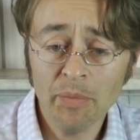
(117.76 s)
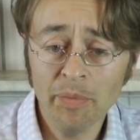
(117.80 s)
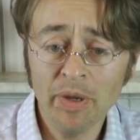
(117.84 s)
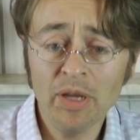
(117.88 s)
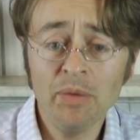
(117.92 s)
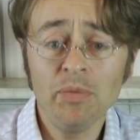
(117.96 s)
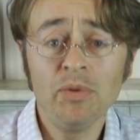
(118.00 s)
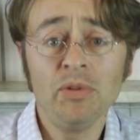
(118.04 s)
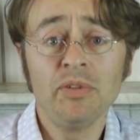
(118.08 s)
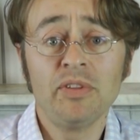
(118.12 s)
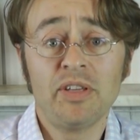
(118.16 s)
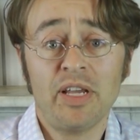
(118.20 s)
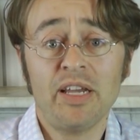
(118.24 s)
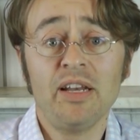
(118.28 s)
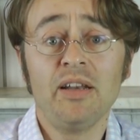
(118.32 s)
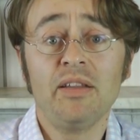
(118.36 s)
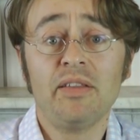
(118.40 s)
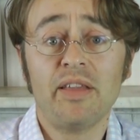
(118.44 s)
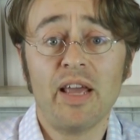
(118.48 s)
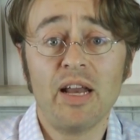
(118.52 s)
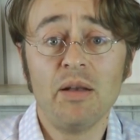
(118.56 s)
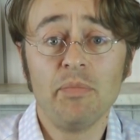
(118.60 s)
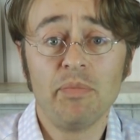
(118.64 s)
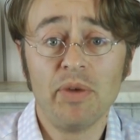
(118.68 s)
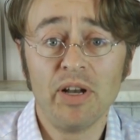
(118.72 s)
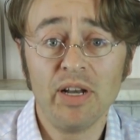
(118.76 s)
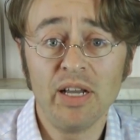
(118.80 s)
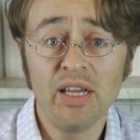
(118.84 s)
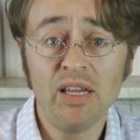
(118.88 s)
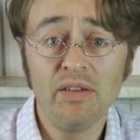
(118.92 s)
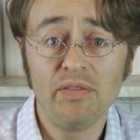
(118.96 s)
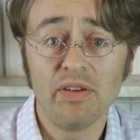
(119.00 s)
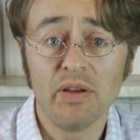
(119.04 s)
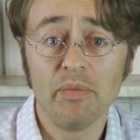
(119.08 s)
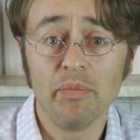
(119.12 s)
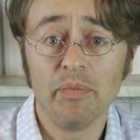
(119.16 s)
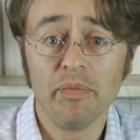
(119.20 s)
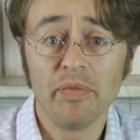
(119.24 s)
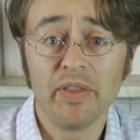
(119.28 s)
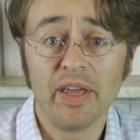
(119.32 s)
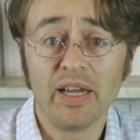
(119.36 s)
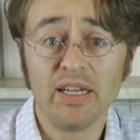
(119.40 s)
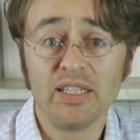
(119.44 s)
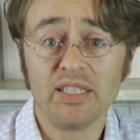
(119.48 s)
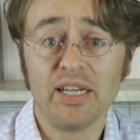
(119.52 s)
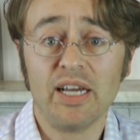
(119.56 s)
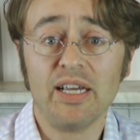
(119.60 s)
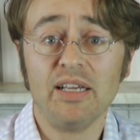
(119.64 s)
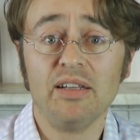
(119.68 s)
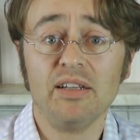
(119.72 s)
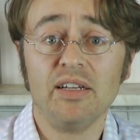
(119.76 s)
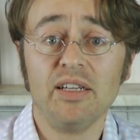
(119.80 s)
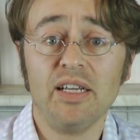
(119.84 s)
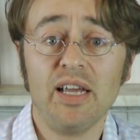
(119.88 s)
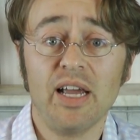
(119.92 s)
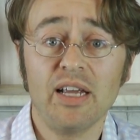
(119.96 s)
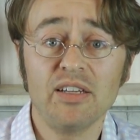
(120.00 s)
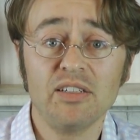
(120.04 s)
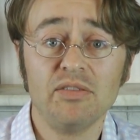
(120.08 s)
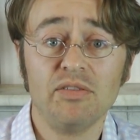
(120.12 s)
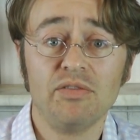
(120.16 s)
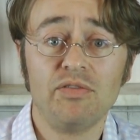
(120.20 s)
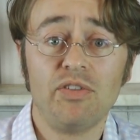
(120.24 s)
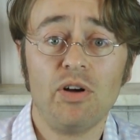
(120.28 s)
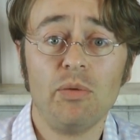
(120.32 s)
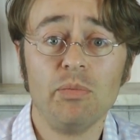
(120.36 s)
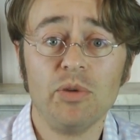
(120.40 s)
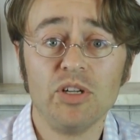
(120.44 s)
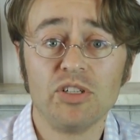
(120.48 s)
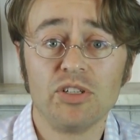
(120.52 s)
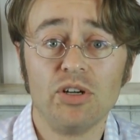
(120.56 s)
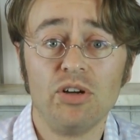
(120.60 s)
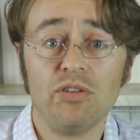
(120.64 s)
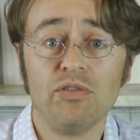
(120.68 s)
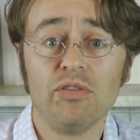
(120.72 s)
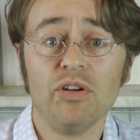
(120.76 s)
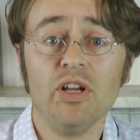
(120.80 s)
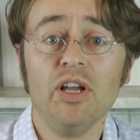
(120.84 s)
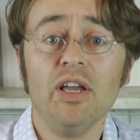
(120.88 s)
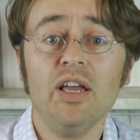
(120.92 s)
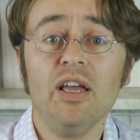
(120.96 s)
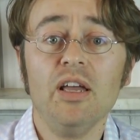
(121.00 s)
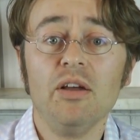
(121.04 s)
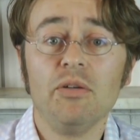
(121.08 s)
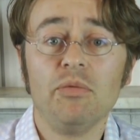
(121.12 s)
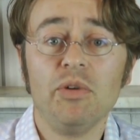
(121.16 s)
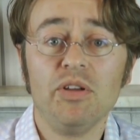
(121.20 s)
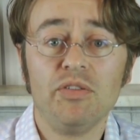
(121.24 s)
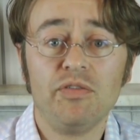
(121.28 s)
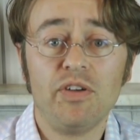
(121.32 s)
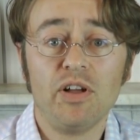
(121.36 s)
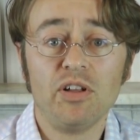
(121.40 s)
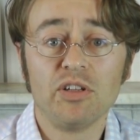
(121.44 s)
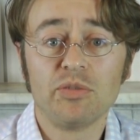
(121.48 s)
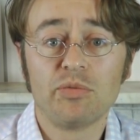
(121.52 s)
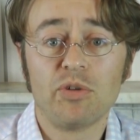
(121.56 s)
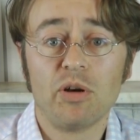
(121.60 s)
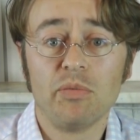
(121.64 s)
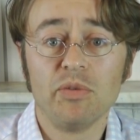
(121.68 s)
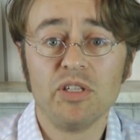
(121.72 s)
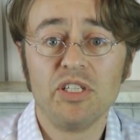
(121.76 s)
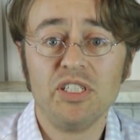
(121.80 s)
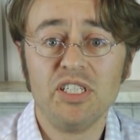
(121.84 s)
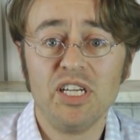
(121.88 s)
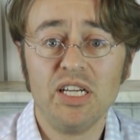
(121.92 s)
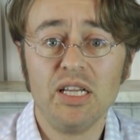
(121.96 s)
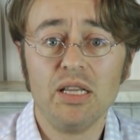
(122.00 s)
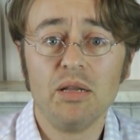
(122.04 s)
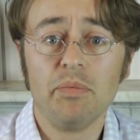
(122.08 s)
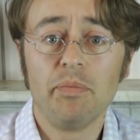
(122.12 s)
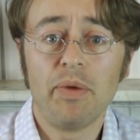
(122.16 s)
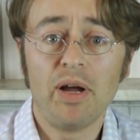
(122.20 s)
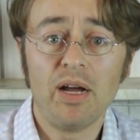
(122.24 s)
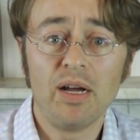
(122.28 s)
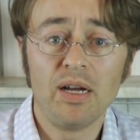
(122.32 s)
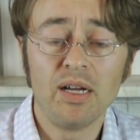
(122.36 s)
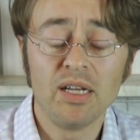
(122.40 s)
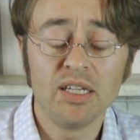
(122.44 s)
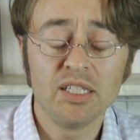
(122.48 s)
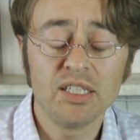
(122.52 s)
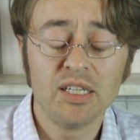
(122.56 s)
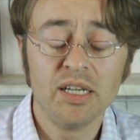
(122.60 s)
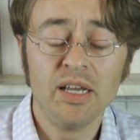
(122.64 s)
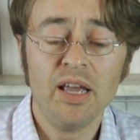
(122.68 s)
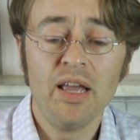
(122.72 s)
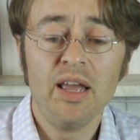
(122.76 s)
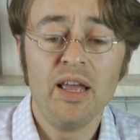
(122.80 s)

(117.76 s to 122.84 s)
people did then believe him. They say that he hasn't fobbed us off with false promises in the past.